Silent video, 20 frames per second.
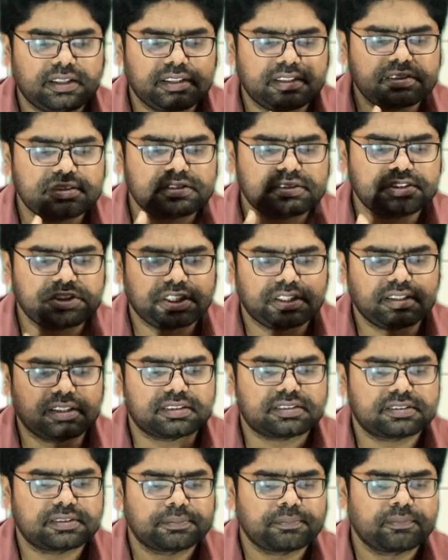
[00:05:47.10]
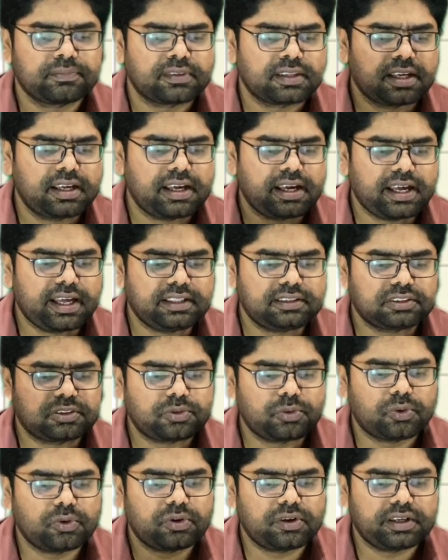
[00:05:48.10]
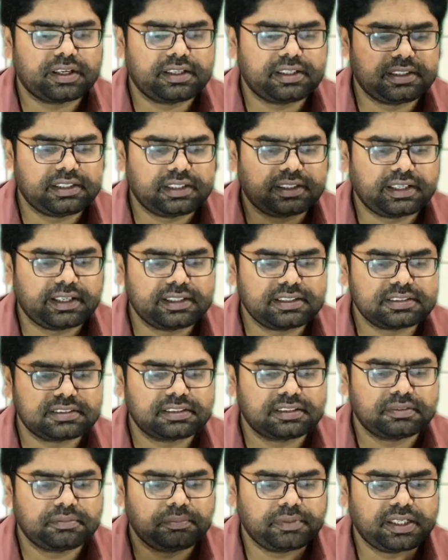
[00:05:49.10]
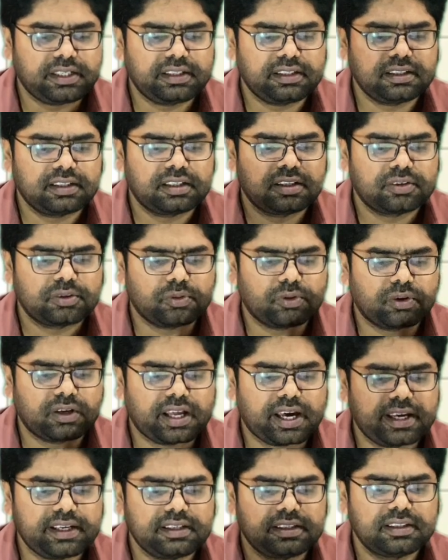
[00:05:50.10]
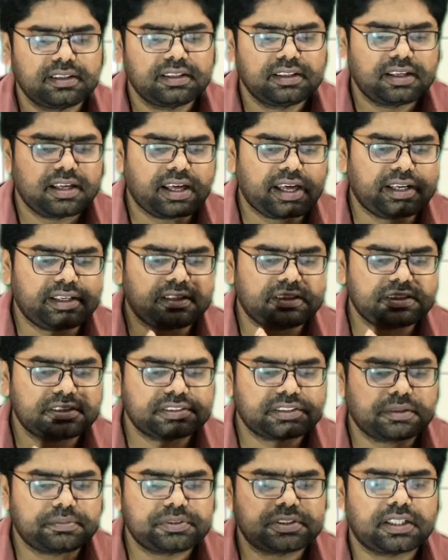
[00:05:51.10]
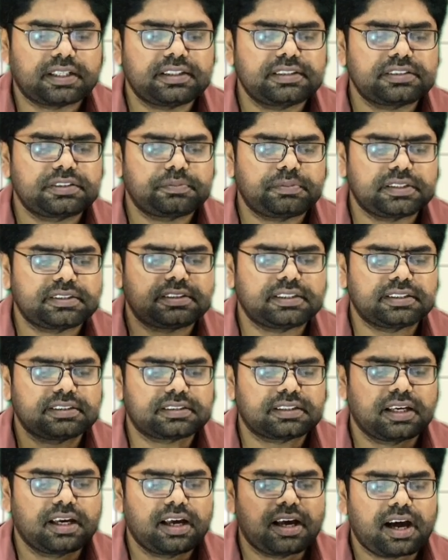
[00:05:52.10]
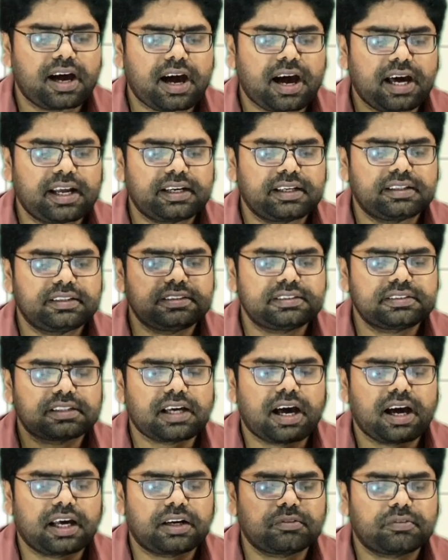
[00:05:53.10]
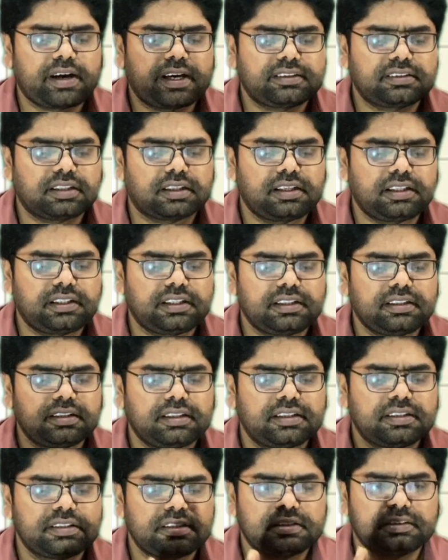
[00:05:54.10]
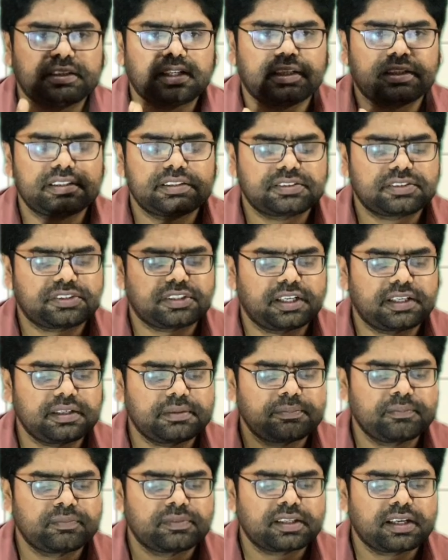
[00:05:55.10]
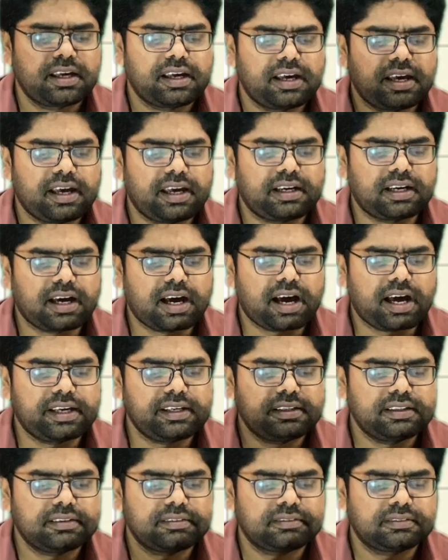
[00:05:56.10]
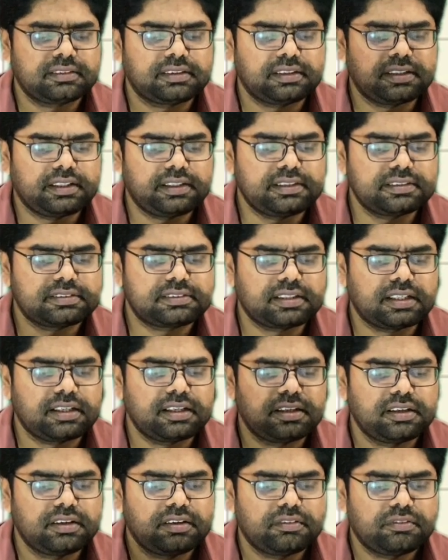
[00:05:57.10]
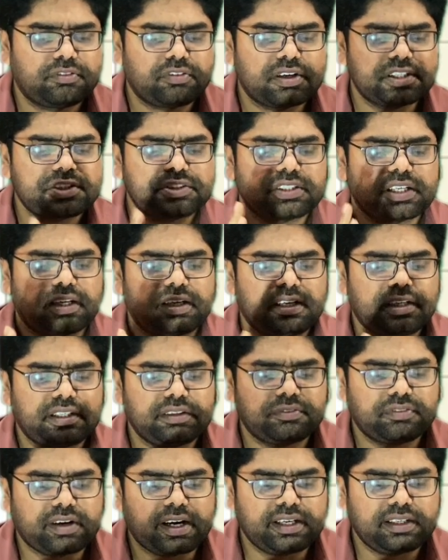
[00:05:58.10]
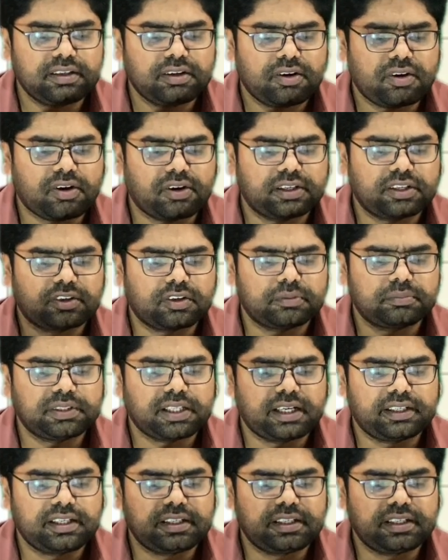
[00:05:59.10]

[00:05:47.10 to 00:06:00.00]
its genus, and co indicates meaning coli, and description is species. R is RY13, that is strain, and I is the first identified order of the